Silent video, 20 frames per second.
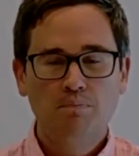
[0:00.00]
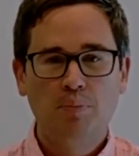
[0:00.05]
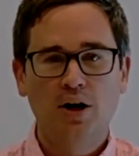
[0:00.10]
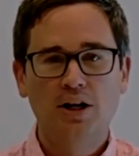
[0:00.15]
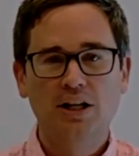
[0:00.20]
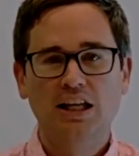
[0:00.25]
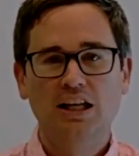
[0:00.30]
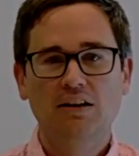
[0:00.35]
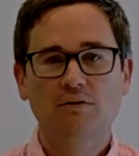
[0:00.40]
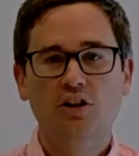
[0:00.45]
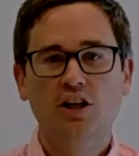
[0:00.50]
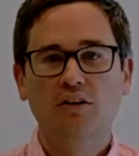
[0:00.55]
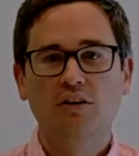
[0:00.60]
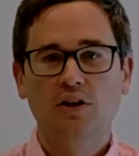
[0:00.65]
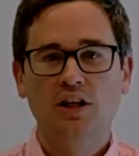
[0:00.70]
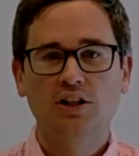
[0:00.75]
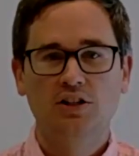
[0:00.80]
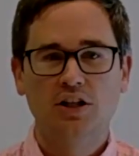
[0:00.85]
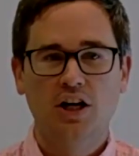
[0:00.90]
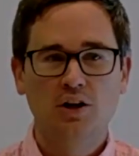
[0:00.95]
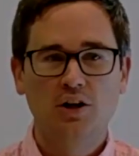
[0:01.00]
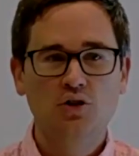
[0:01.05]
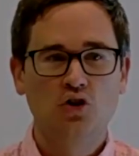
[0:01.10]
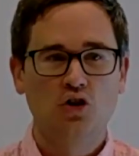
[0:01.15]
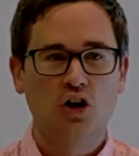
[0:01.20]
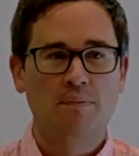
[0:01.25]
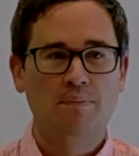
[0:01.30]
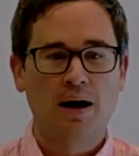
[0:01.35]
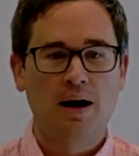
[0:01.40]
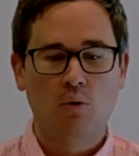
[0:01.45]
But even if he does
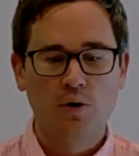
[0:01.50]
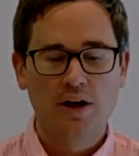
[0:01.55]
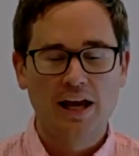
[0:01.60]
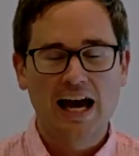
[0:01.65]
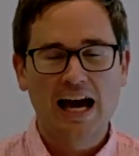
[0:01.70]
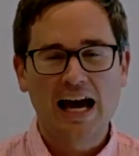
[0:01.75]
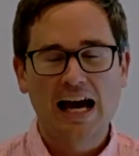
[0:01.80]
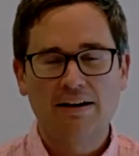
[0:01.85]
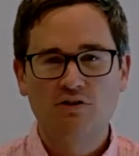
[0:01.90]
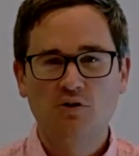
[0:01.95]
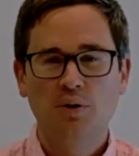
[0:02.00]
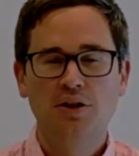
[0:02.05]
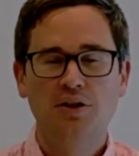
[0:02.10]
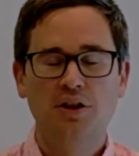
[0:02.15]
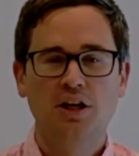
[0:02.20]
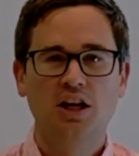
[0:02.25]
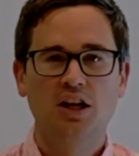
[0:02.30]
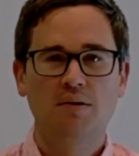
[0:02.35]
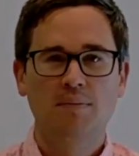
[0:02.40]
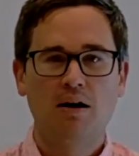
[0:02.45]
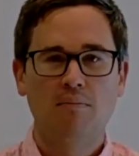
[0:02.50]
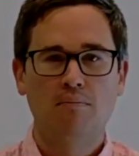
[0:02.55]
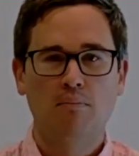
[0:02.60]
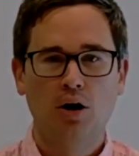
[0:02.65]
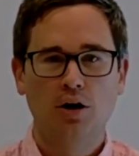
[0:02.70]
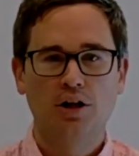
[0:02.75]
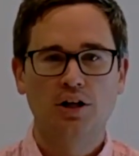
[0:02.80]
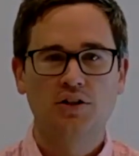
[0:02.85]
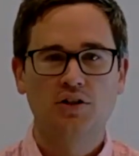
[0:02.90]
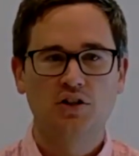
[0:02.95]
drop out, we have to be thinking about
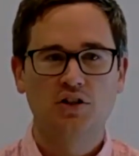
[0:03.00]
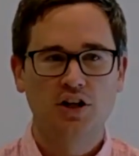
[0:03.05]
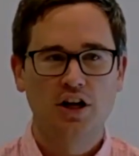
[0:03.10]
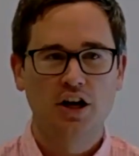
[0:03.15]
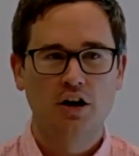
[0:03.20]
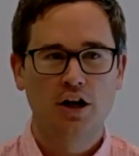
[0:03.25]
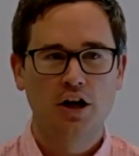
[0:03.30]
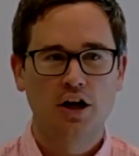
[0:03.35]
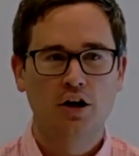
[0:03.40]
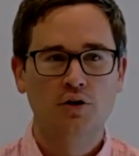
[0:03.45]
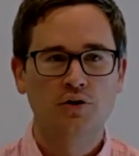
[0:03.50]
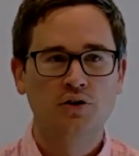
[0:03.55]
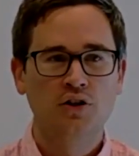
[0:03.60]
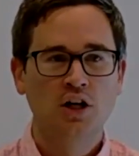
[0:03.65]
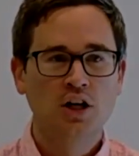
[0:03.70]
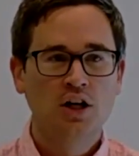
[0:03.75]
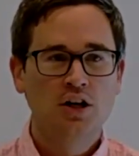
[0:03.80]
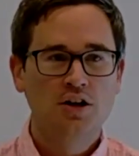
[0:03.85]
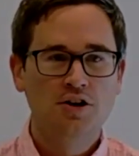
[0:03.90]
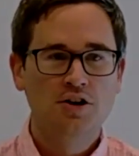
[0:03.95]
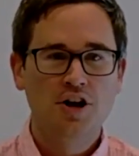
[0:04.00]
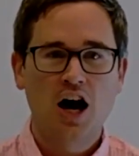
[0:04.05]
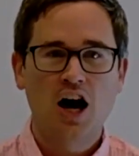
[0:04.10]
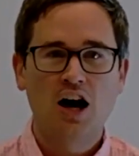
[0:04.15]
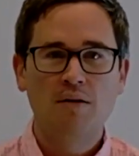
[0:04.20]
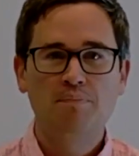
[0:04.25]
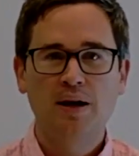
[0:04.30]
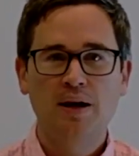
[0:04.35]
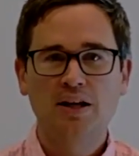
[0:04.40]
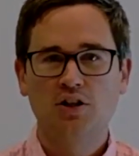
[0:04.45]
market scenarios,
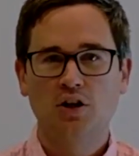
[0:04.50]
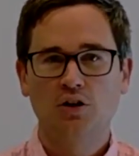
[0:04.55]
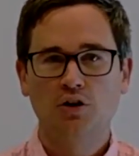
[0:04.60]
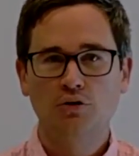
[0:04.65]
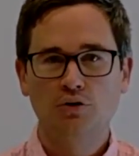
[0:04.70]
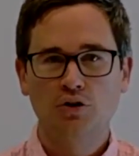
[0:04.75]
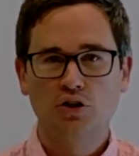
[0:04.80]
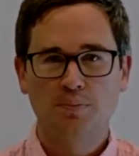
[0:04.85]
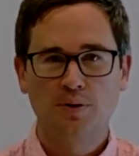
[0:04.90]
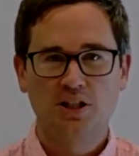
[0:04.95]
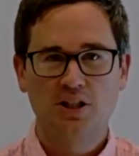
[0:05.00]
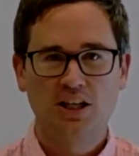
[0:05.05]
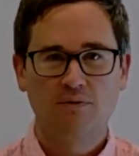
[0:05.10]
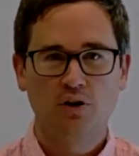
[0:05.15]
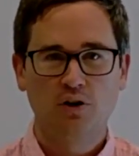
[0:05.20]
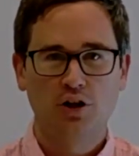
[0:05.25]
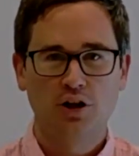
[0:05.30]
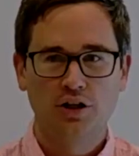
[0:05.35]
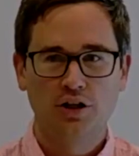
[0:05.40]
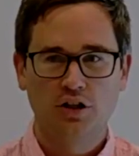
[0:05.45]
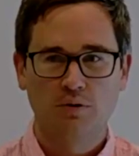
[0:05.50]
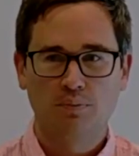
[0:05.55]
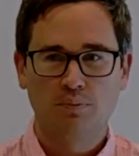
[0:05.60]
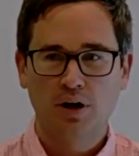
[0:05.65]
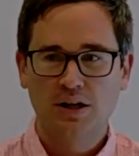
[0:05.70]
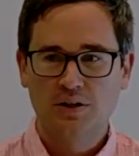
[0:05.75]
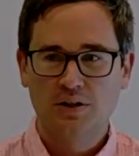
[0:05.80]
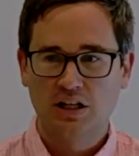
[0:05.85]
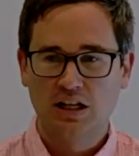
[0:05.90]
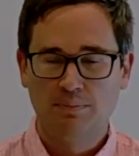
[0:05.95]
not based on who specifically is the
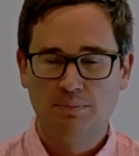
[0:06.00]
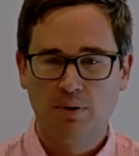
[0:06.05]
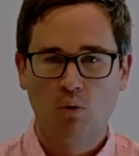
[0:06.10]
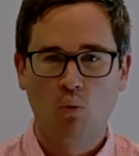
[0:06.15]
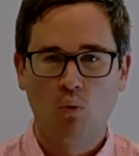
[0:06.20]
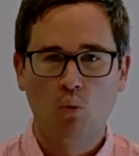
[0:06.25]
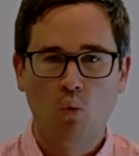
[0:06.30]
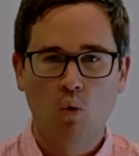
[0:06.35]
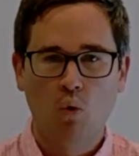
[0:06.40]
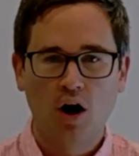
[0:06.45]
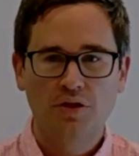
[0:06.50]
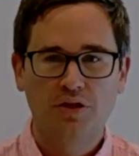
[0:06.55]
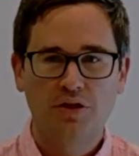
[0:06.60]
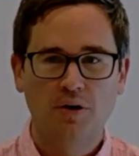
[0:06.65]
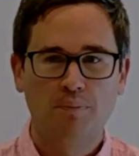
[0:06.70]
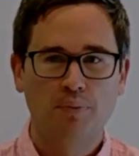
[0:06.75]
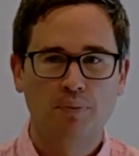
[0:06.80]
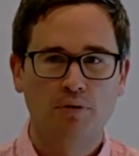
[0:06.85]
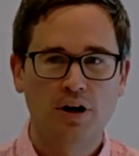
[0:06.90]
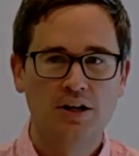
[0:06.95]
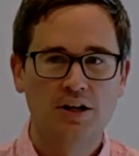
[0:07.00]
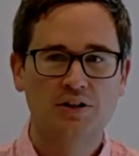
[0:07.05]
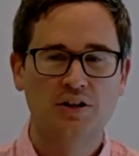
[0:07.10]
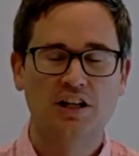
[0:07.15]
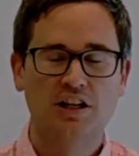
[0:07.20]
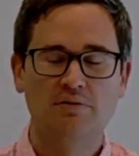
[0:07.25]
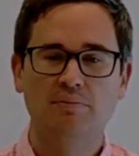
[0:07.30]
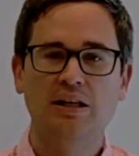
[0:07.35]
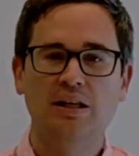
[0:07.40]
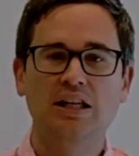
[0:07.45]
president, but what the
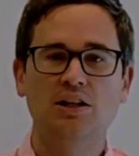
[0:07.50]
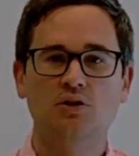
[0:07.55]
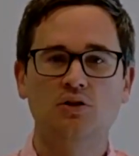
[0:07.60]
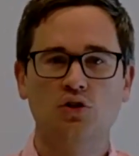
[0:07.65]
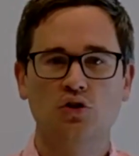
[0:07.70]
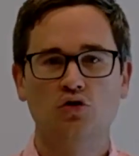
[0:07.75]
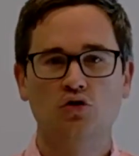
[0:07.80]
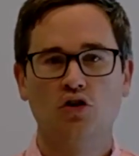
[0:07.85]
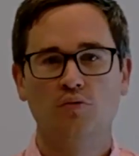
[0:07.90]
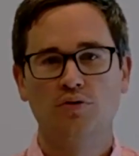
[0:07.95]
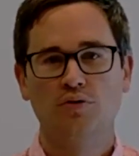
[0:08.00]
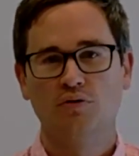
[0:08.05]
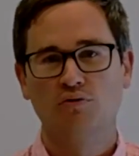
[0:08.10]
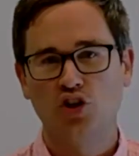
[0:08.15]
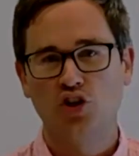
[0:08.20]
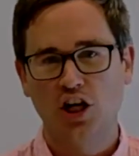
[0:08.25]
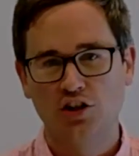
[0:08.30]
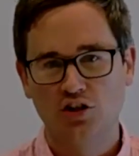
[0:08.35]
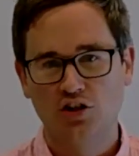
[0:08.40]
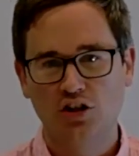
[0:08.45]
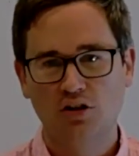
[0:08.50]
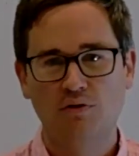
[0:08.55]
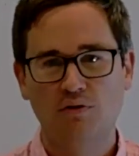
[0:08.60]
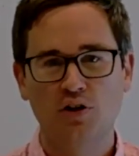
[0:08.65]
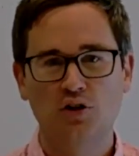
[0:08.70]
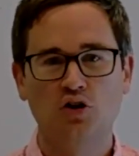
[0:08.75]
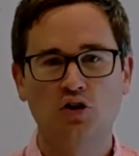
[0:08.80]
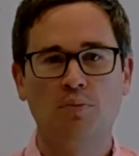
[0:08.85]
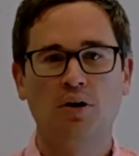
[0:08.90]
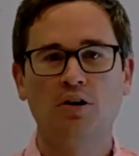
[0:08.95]
president means in terms of changes in
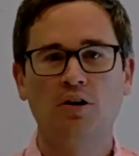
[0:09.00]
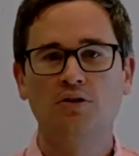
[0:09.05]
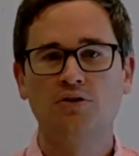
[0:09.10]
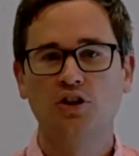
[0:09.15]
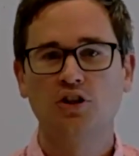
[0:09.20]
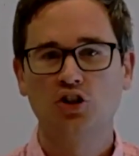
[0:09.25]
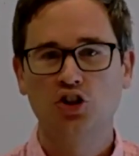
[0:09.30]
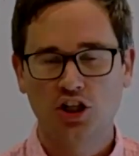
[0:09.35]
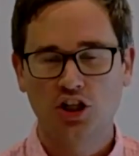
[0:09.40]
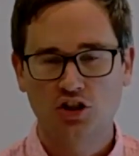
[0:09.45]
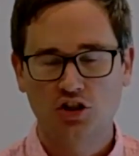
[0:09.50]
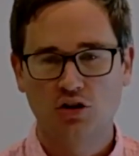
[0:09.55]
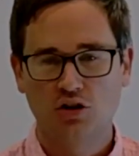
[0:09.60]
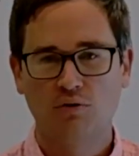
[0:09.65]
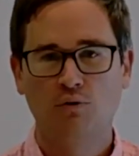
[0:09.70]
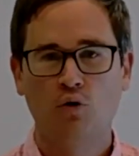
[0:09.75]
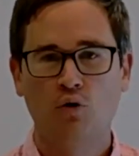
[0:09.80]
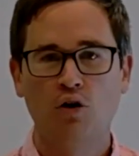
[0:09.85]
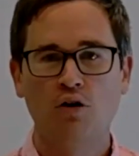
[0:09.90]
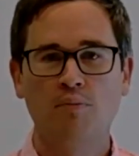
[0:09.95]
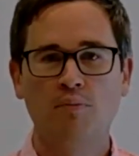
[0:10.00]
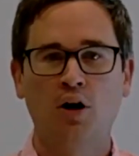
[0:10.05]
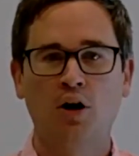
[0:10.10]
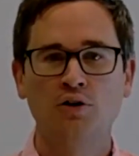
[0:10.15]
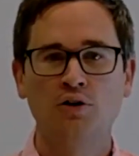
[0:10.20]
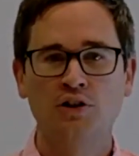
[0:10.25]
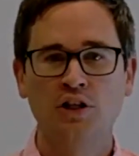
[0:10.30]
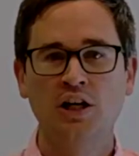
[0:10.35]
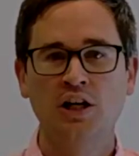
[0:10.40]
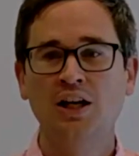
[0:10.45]
fiscal policy, changes in foreign
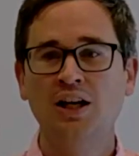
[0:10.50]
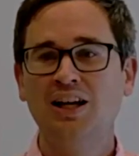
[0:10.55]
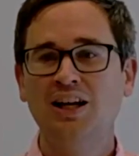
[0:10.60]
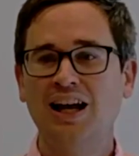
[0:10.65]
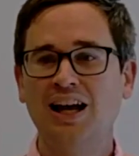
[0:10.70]
policy,